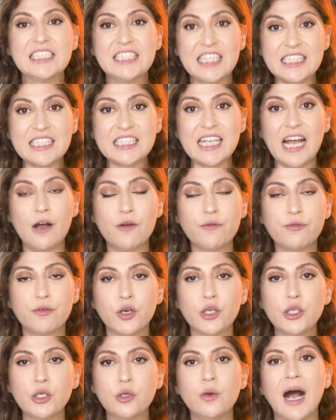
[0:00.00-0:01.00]
discount
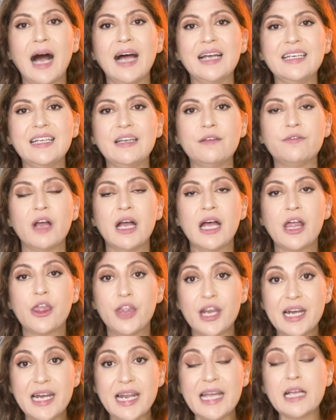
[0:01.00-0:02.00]
for you. I'll leave
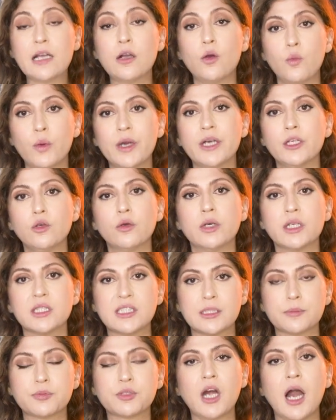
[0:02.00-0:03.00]
the link where you can
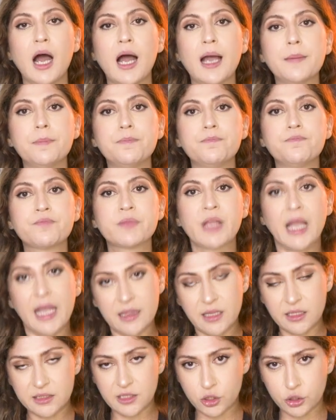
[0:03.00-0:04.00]
subscribe
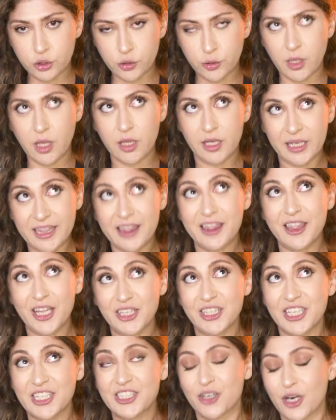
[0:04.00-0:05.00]
in the
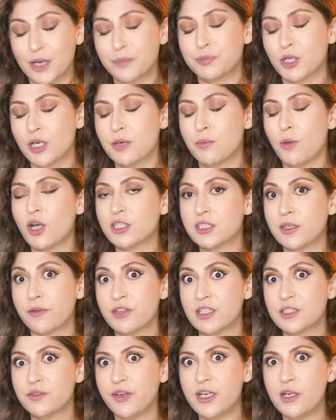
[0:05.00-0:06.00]
description box of
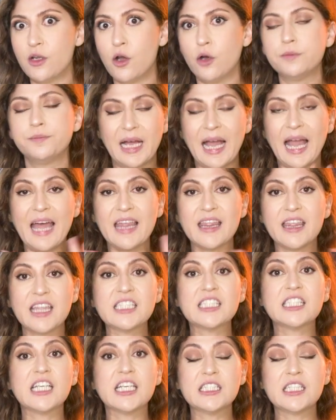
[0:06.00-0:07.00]
this video. And
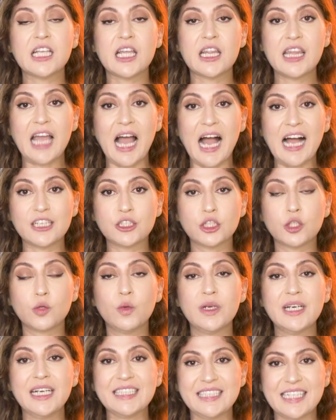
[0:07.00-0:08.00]
this is the
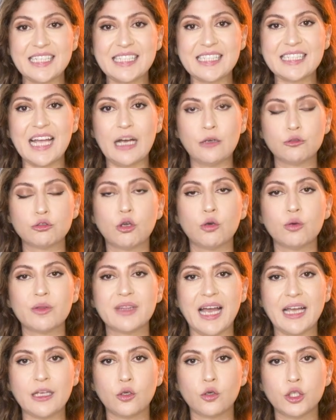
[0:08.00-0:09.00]
actual discount code
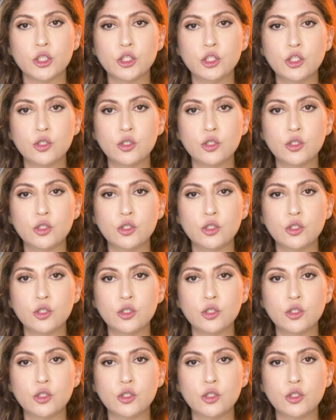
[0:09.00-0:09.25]
that you can